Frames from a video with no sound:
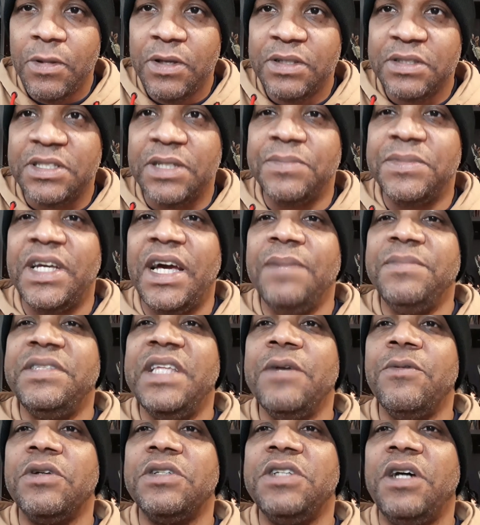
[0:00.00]
Sometimes
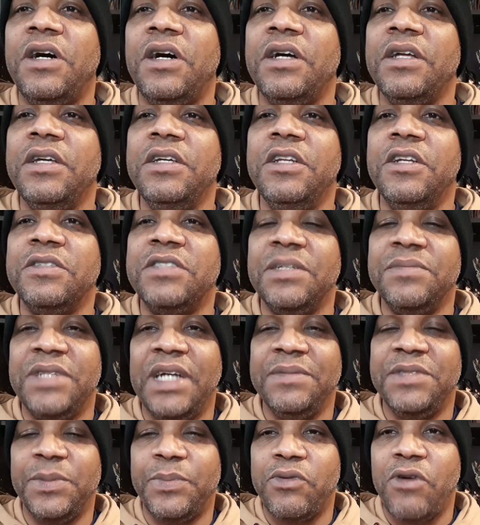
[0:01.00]
they were taught, you know,
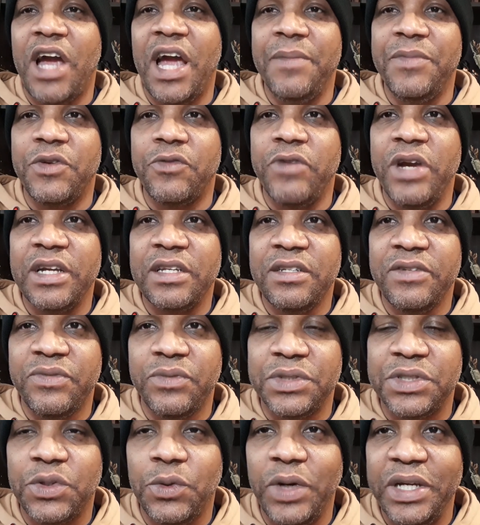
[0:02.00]
sometimes the prime directive
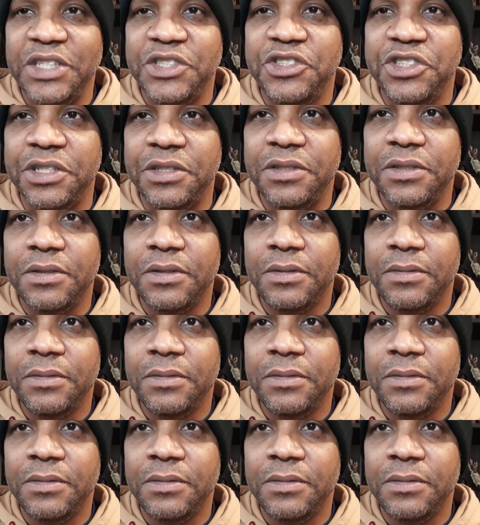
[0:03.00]
was questioned.